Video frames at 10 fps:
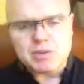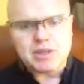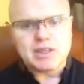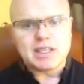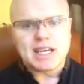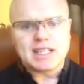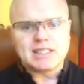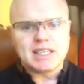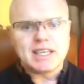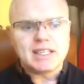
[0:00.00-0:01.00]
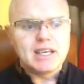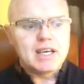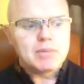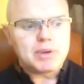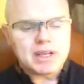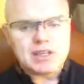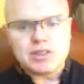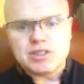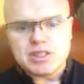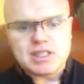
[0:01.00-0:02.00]
when you're in the canteen. Bring your
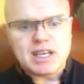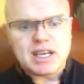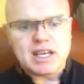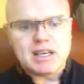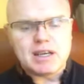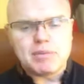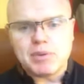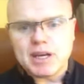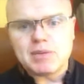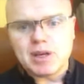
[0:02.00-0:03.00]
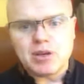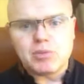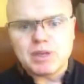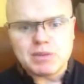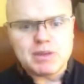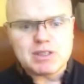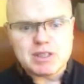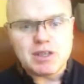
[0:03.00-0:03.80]
lunches, prepare them at home, bring them in.